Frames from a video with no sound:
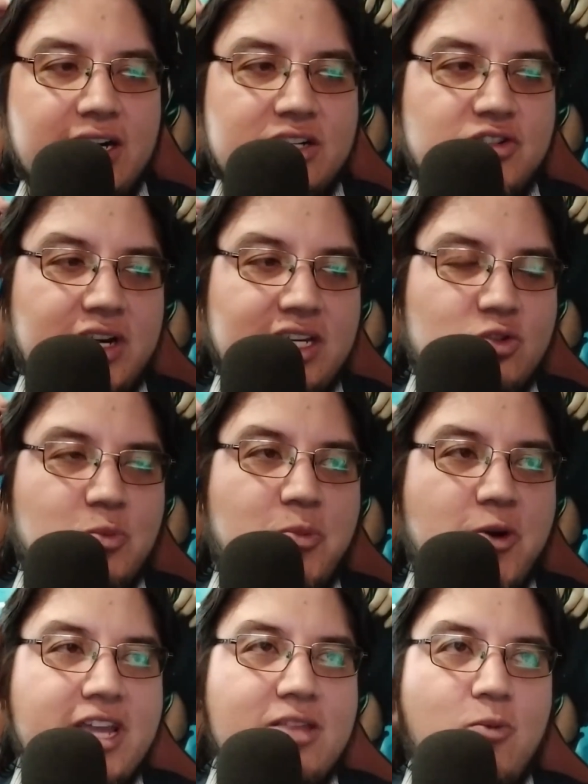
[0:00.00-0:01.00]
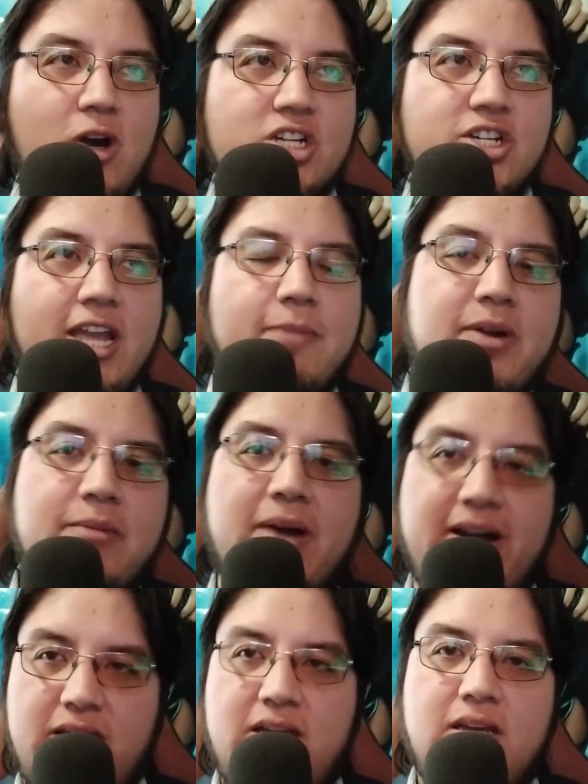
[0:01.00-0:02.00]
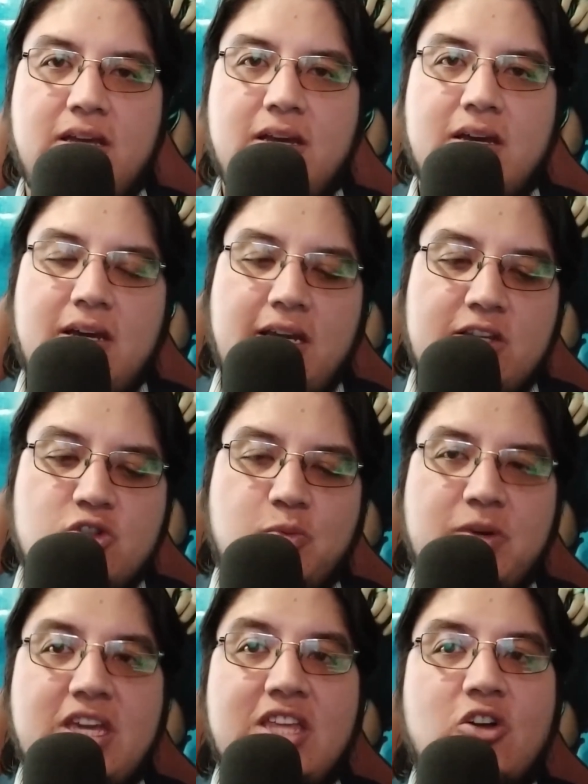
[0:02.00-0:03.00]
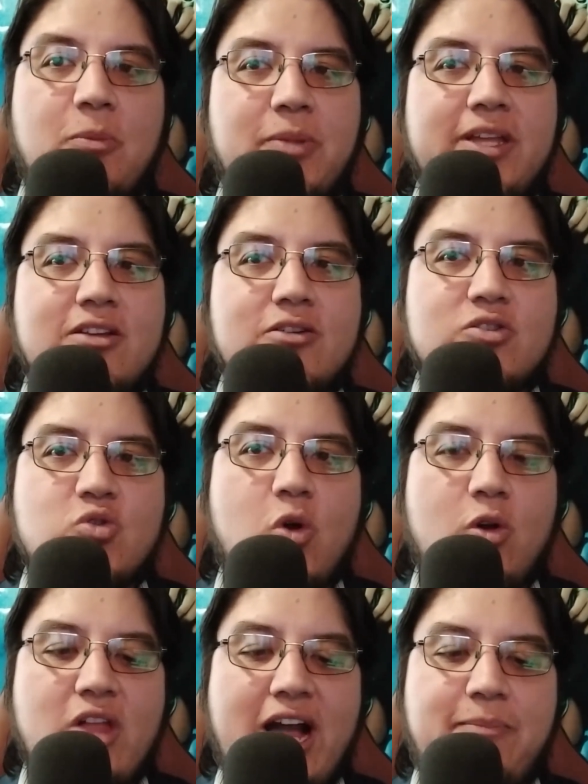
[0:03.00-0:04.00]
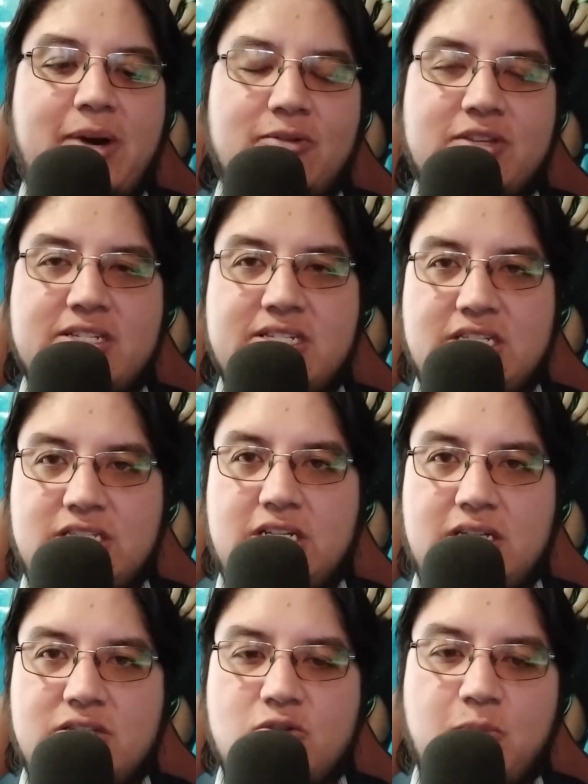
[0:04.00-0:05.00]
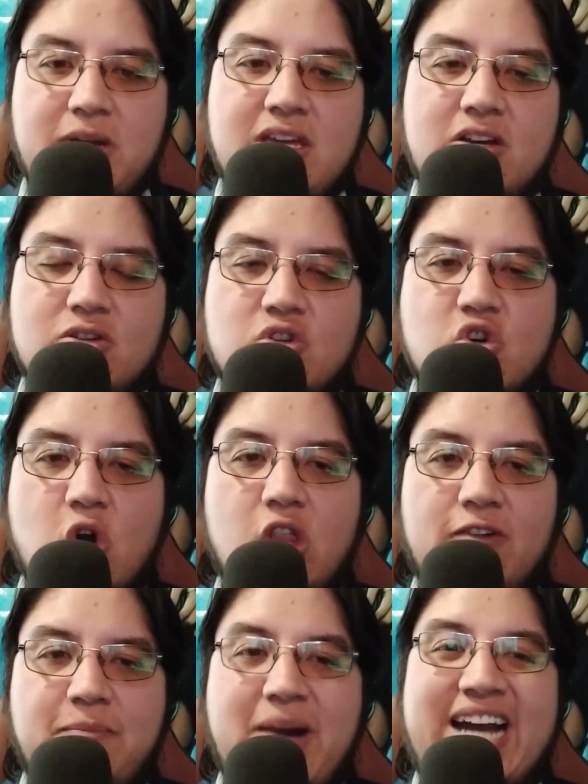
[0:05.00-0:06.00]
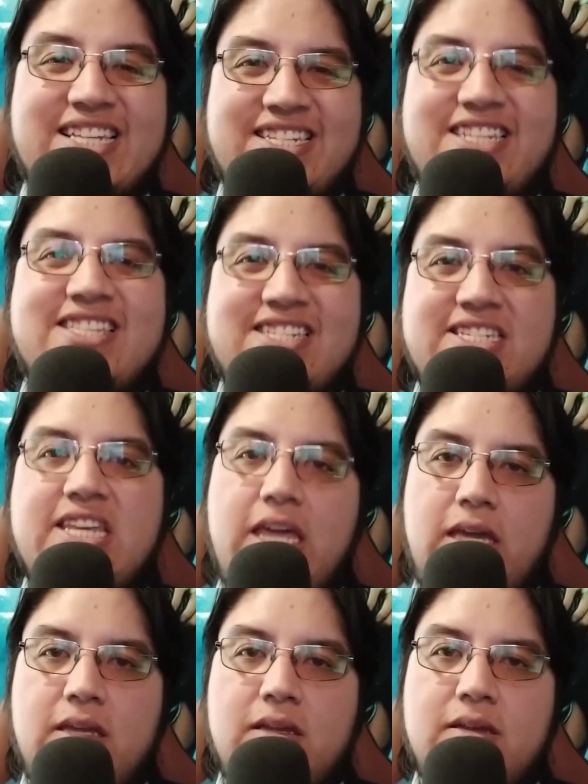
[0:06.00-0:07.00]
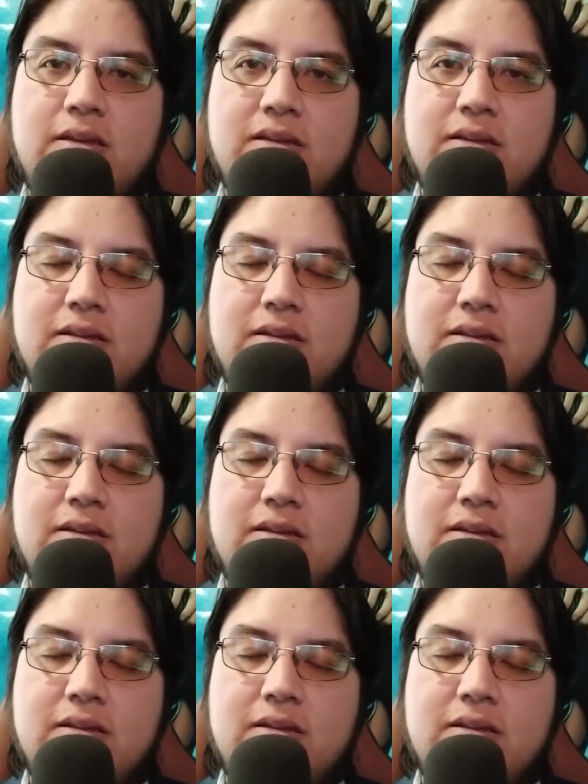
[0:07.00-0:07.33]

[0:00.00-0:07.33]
are trying to brainwash everybody into being in complete control about the city, to be in control of Basin Se.